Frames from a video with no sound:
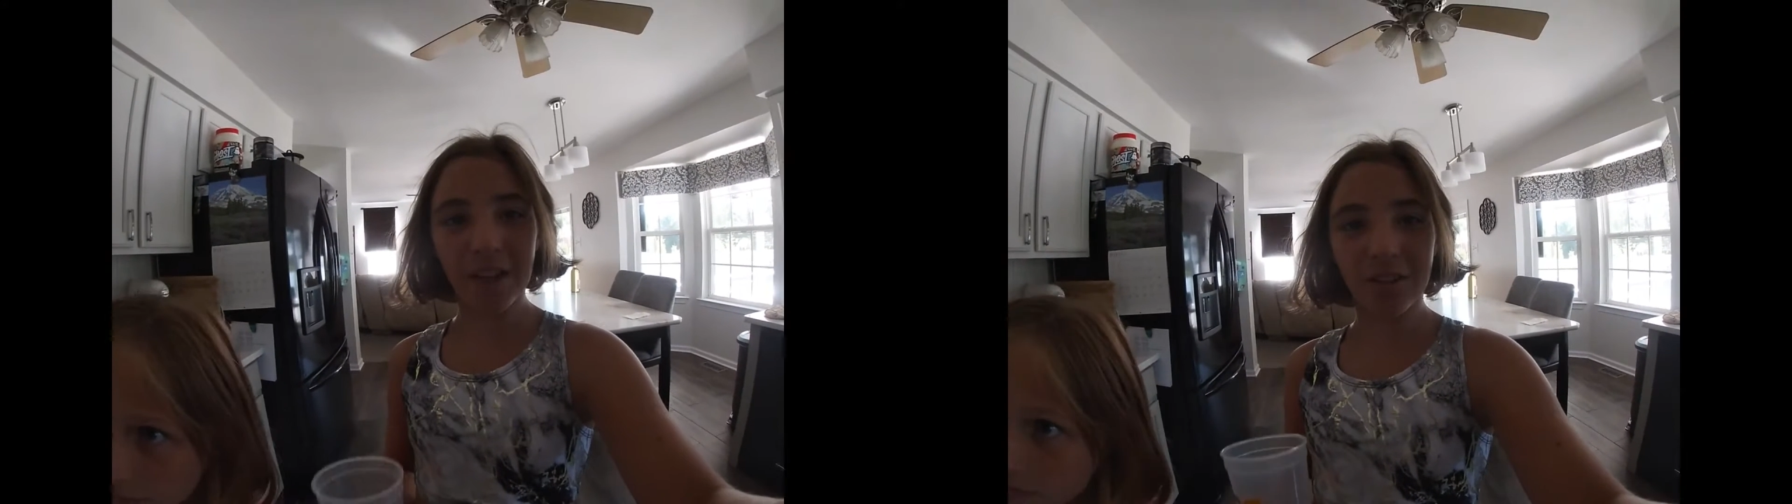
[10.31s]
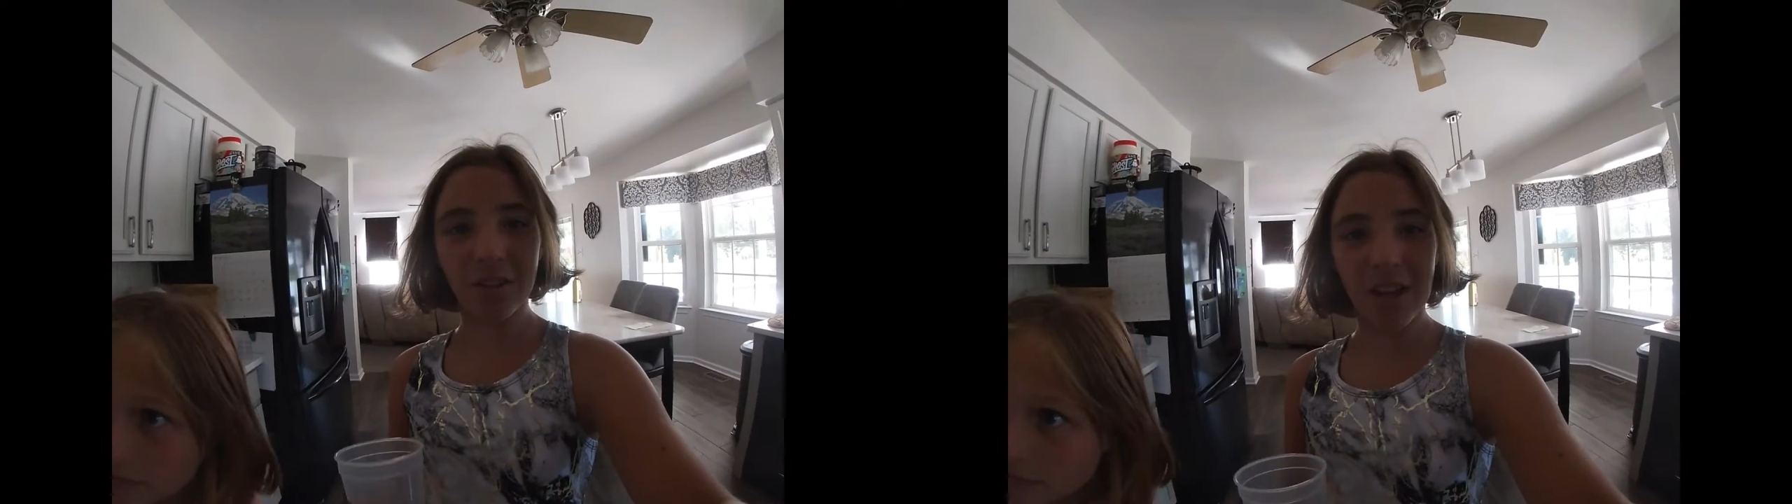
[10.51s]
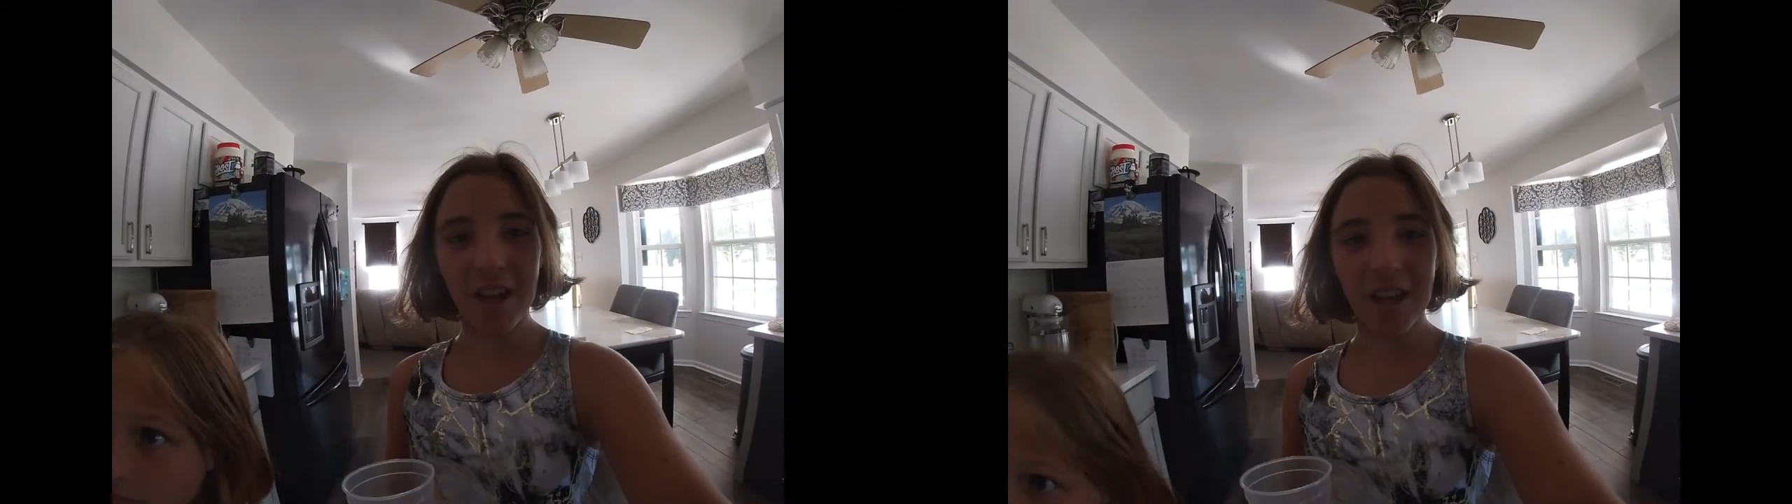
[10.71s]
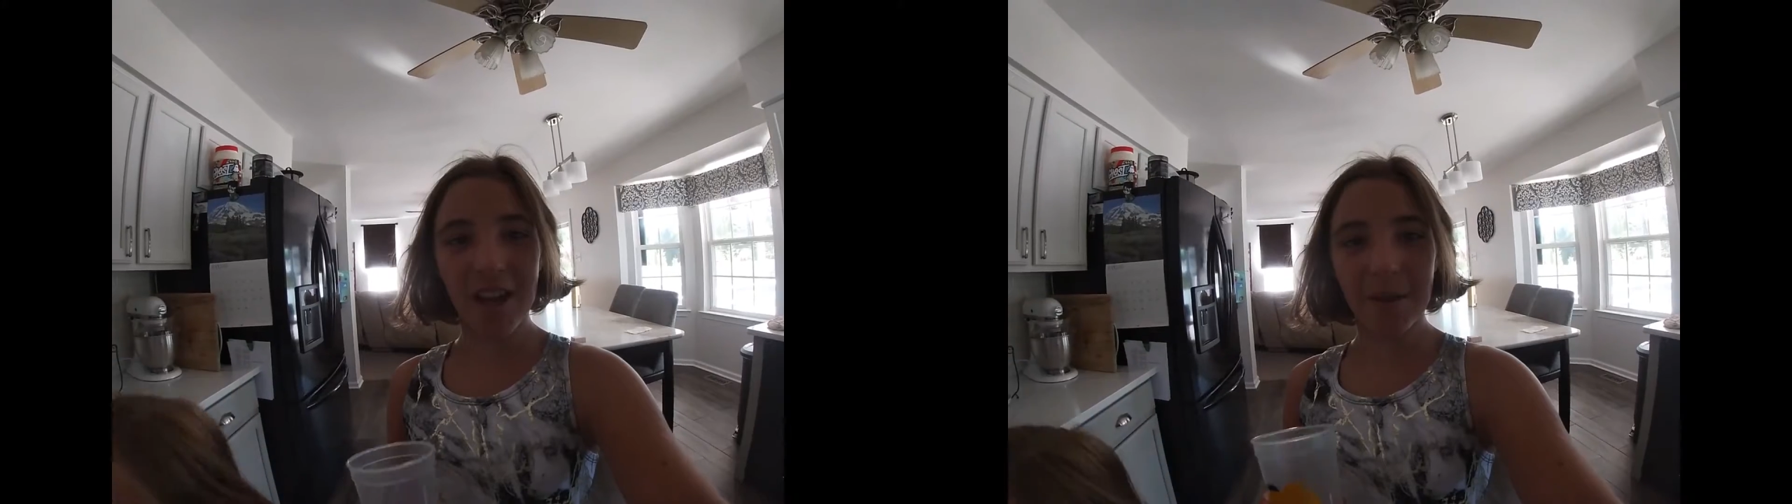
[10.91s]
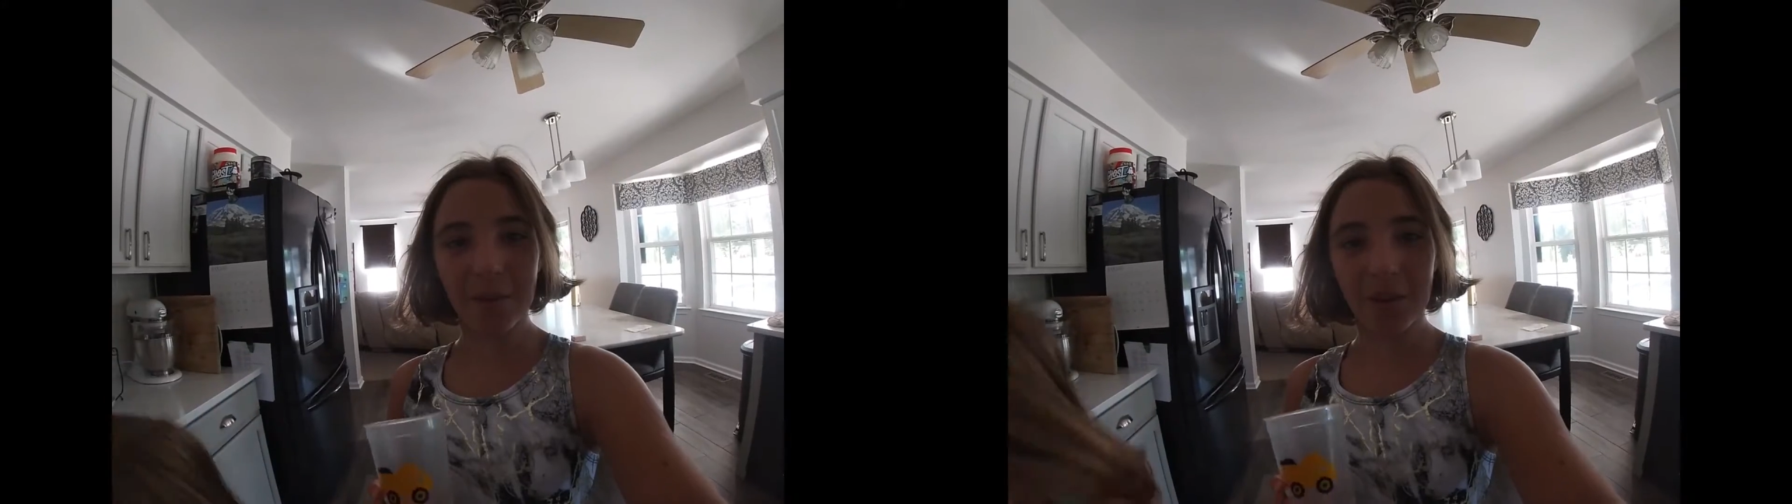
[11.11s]
And
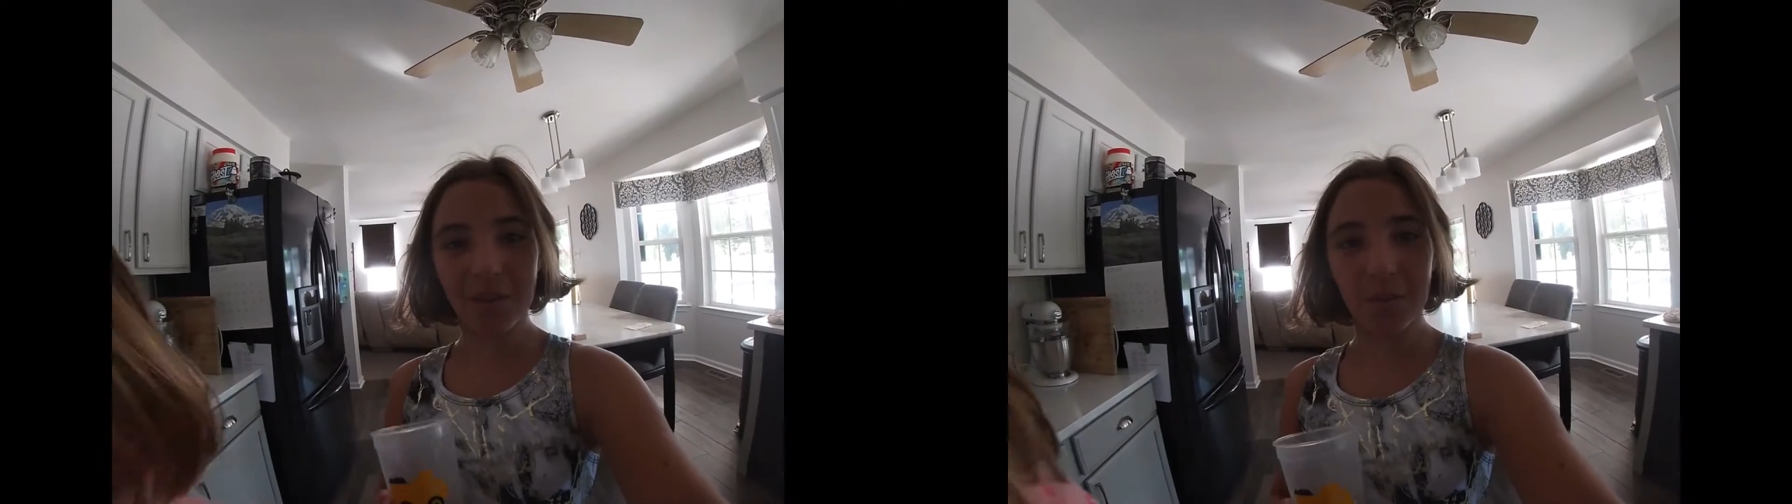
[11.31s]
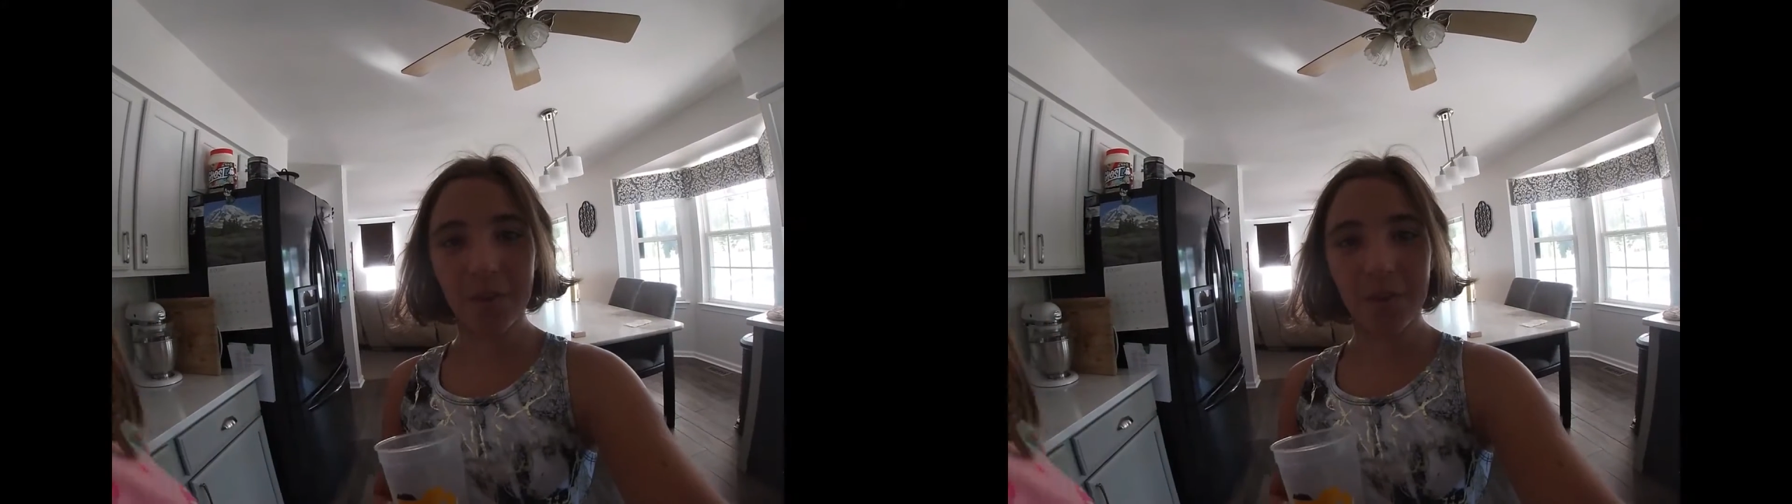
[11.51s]
today I'm going